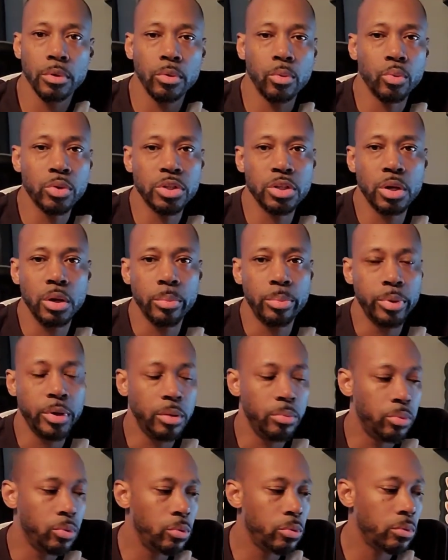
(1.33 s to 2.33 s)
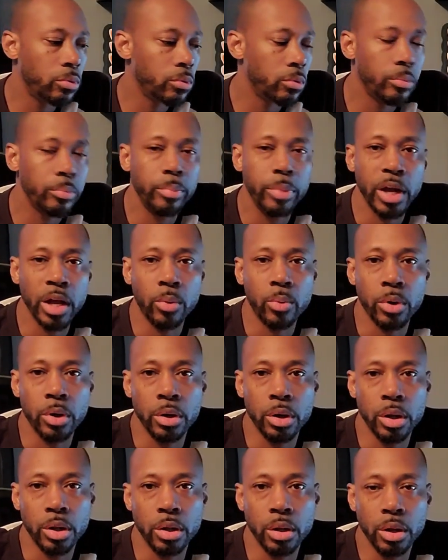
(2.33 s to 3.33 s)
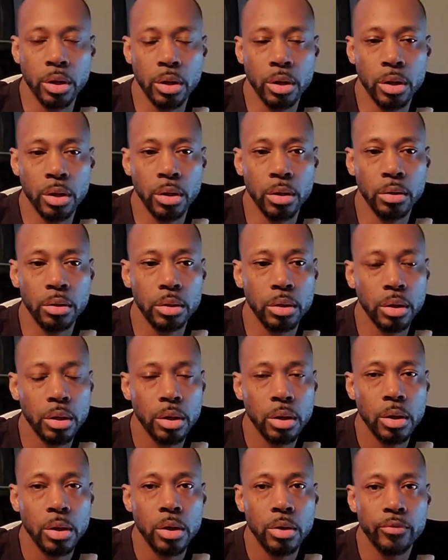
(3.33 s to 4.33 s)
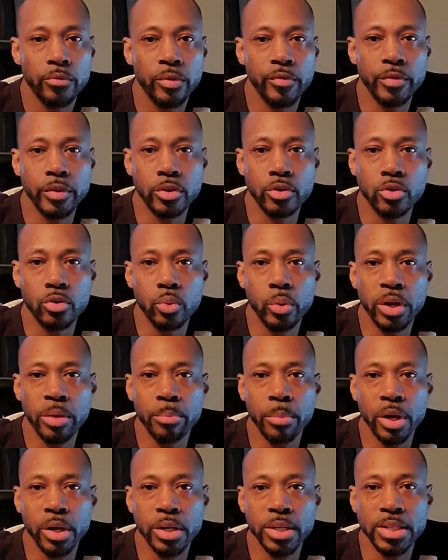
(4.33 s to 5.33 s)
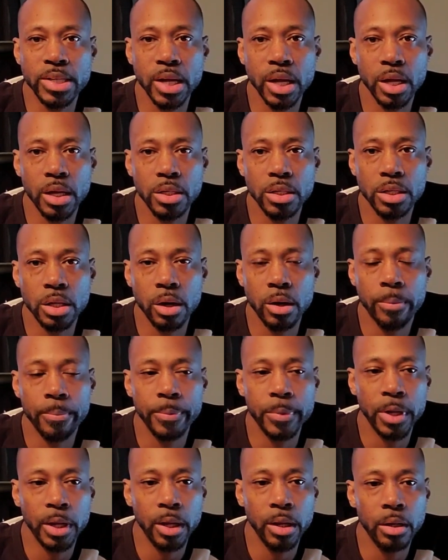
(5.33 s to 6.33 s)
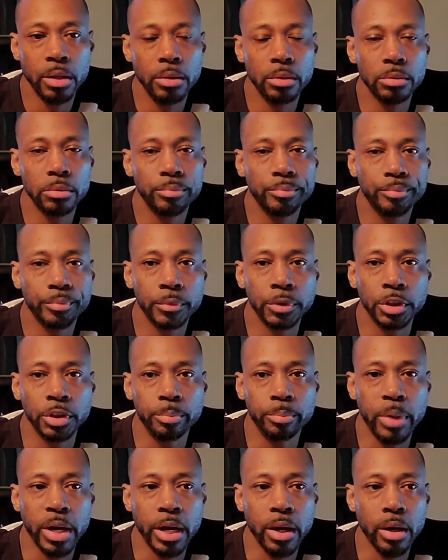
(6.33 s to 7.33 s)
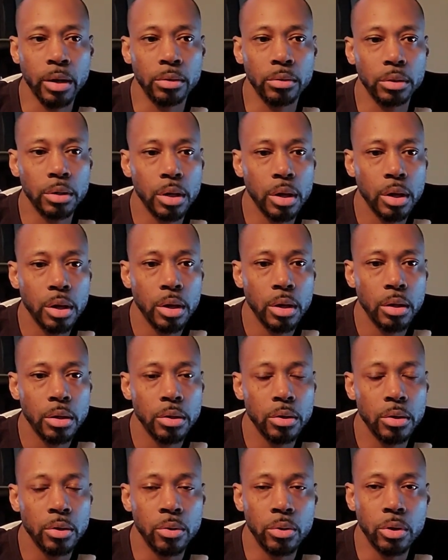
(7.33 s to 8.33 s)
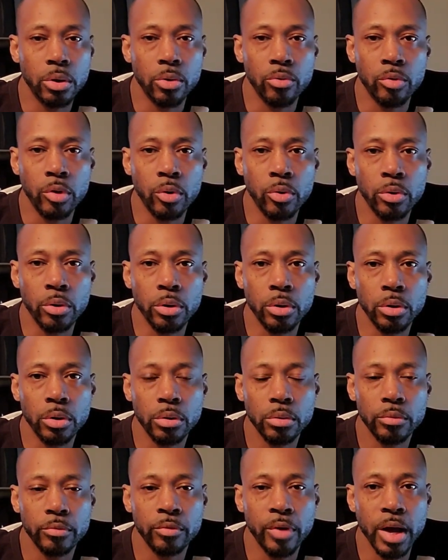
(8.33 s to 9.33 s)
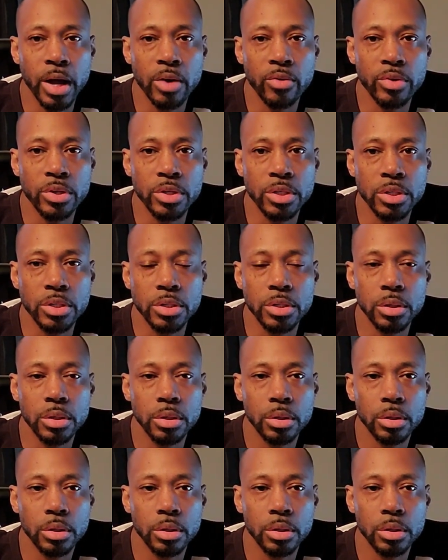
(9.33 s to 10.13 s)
What's up, people? Back with another 52-week money challenge update. Despite, you know, the coronavirus